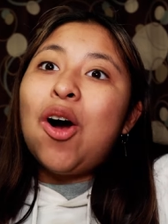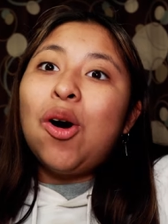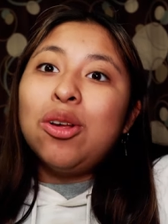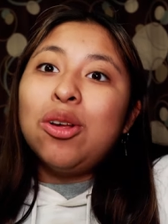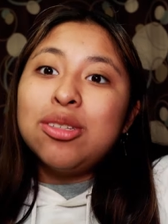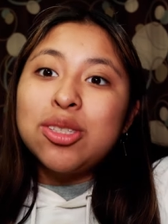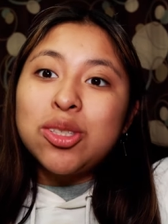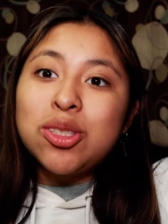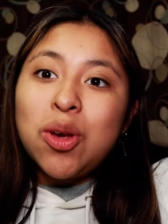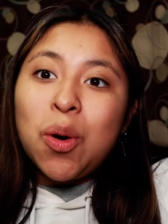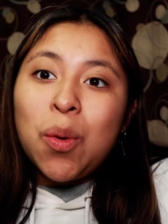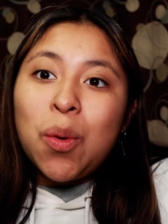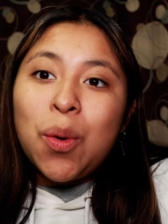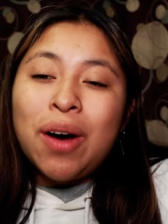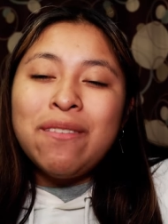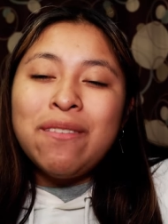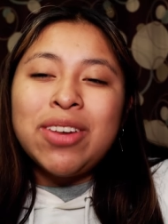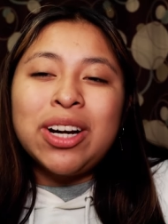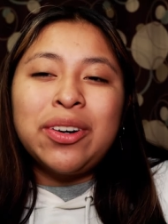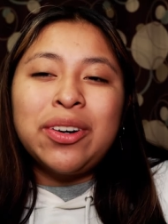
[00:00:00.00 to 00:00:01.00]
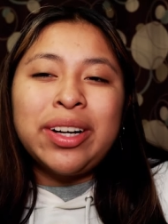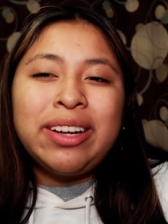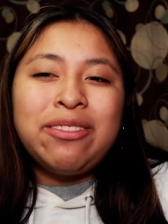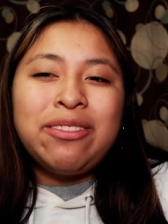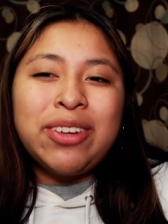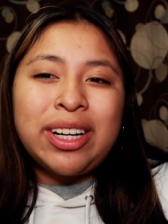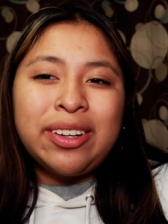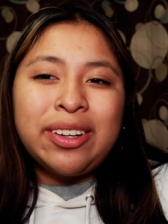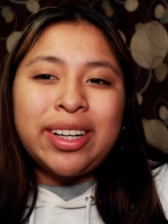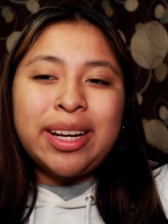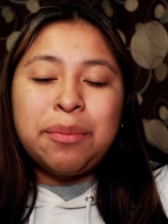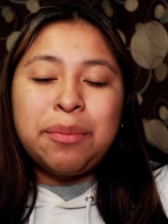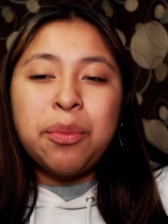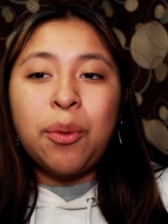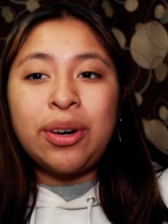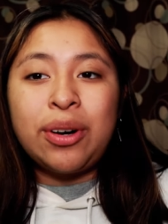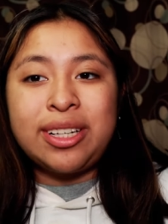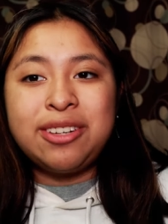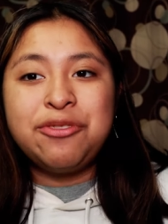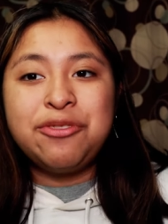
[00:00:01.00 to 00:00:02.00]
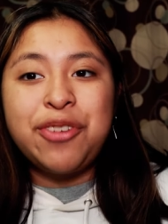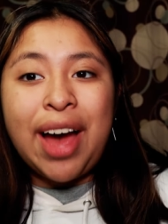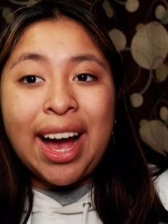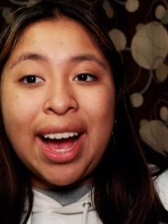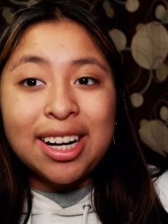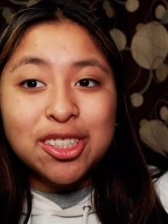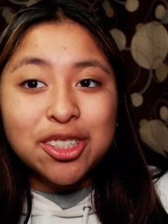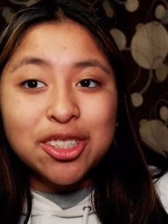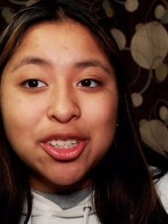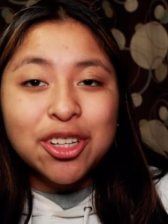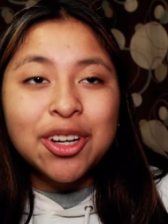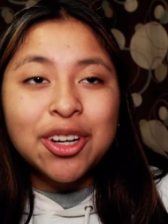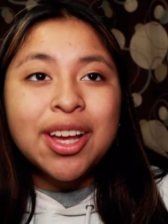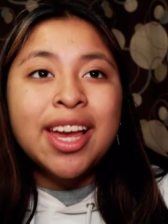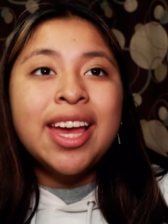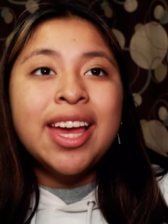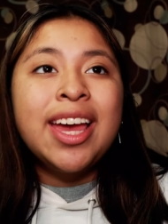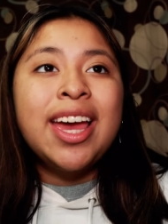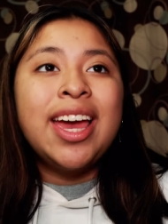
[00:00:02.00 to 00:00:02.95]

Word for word: also a very very important factor